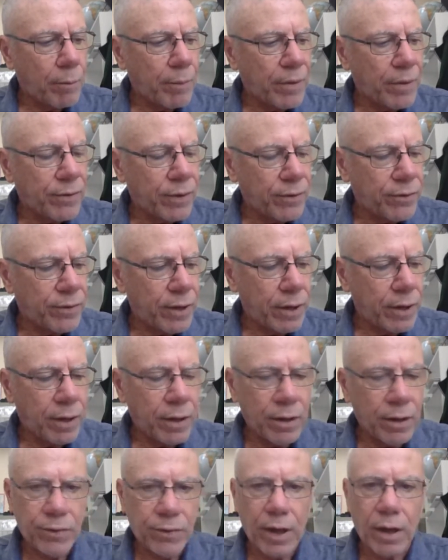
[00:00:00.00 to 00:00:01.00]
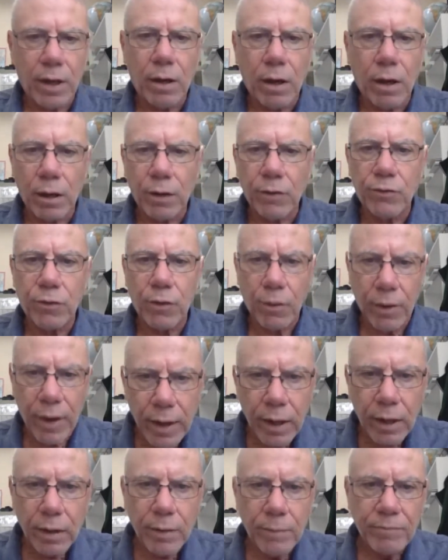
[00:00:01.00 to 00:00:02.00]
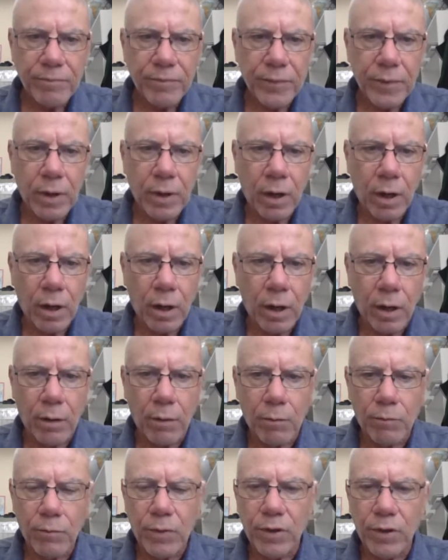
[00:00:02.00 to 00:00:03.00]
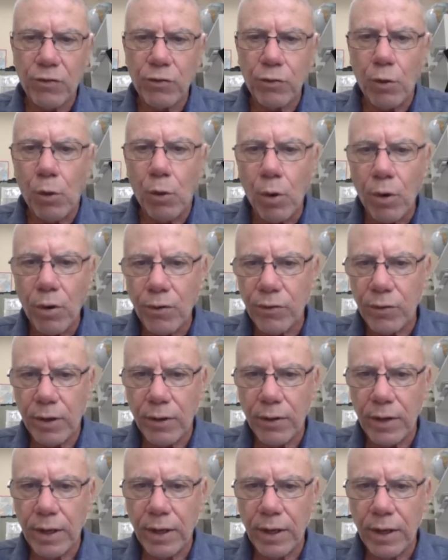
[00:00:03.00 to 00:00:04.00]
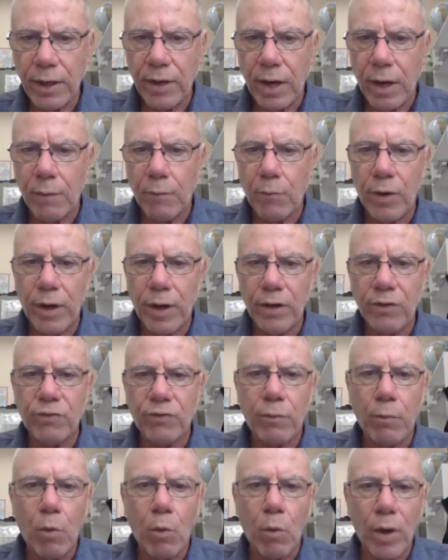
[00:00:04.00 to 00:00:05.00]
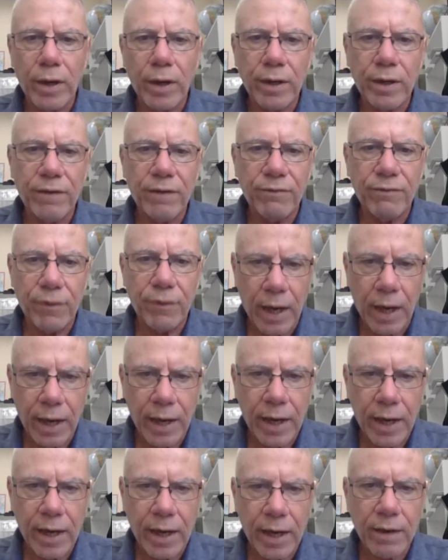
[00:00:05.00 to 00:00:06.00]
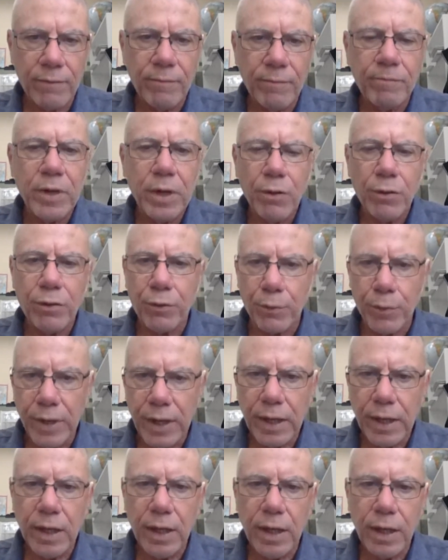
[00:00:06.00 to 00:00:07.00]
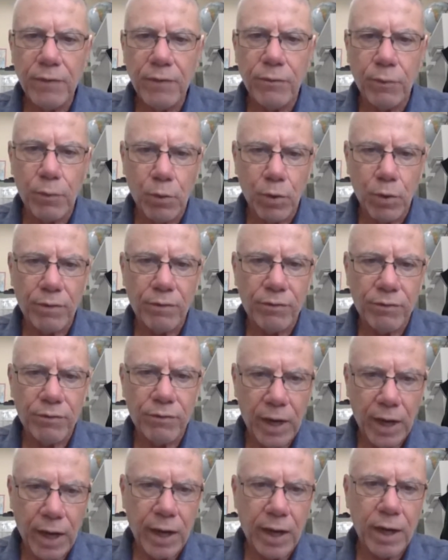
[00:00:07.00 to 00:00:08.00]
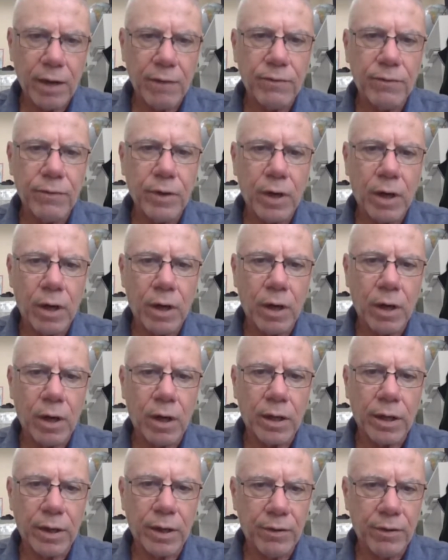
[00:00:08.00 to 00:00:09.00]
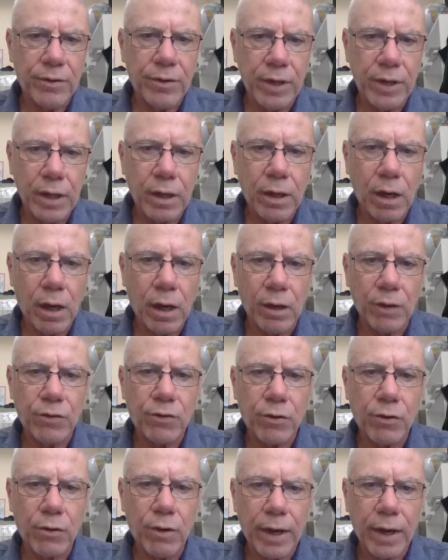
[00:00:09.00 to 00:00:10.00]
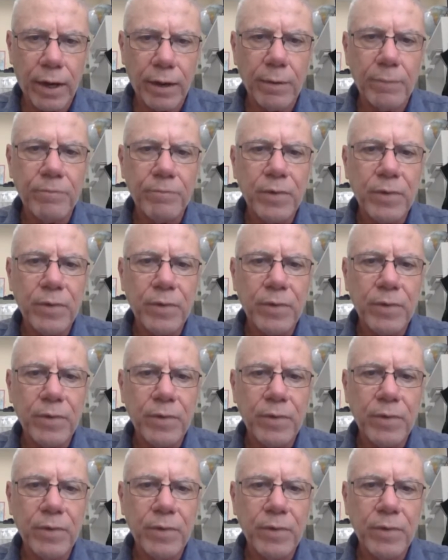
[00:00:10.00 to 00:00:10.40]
As I said, it is a college credit. The scores on the exam range from 1 to 5. 3, 4, and 5 guarantee college credit.